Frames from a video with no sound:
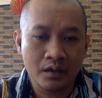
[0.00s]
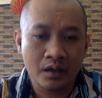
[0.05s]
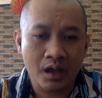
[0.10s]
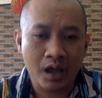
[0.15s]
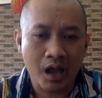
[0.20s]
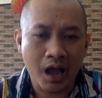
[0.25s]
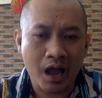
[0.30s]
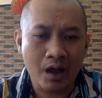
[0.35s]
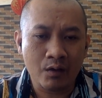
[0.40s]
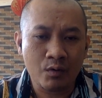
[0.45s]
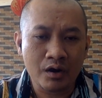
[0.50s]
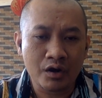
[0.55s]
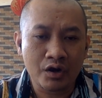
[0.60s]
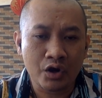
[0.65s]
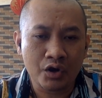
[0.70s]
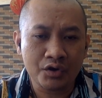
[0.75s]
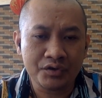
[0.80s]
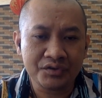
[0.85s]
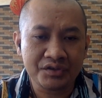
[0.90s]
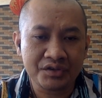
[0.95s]
our
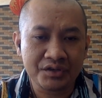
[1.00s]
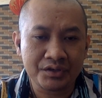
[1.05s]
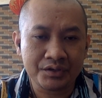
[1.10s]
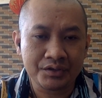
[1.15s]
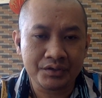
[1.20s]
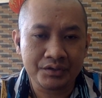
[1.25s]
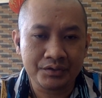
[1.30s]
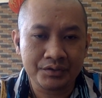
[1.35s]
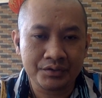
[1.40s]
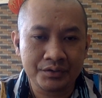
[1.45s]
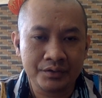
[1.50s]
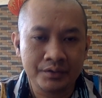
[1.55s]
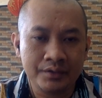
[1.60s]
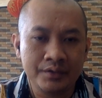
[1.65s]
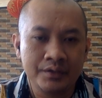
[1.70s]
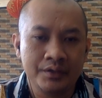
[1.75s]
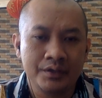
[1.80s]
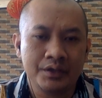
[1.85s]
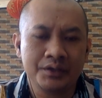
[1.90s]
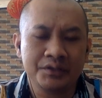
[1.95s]
concerns
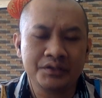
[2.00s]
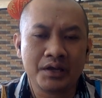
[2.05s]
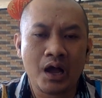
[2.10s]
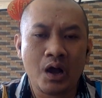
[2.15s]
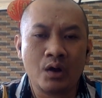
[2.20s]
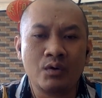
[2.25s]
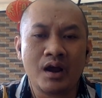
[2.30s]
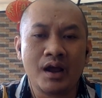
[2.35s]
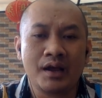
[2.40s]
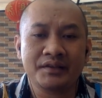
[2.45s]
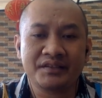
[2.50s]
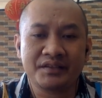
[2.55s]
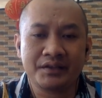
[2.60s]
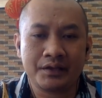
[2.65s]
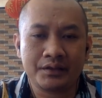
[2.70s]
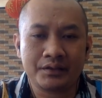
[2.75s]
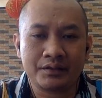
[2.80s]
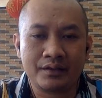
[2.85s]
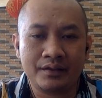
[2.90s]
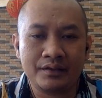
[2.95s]
is how
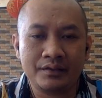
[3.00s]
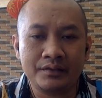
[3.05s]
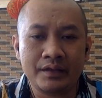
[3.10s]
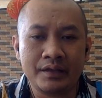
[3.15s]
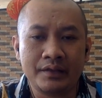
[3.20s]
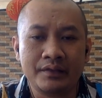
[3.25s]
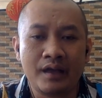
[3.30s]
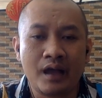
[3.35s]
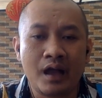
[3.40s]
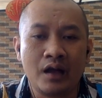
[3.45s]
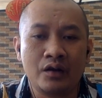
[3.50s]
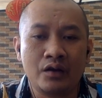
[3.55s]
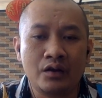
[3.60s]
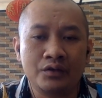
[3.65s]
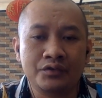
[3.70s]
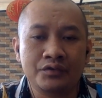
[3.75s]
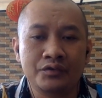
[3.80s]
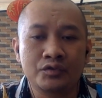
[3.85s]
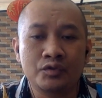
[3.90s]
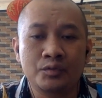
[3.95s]
assets that are
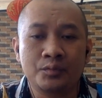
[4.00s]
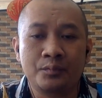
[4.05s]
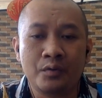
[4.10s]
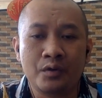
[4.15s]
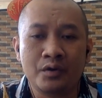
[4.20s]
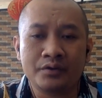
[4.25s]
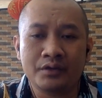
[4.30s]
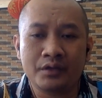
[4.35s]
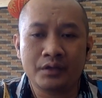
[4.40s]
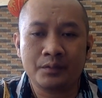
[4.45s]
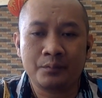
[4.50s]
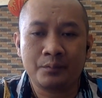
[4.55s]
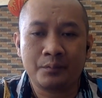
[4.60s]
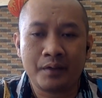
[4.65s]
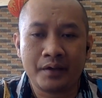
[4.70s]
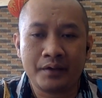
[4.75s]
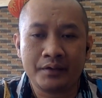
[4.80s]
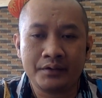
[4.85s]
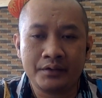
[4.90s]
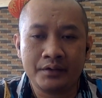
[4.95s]
not supported
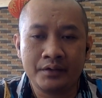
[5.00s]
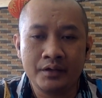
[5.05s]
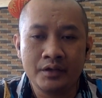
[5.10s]
by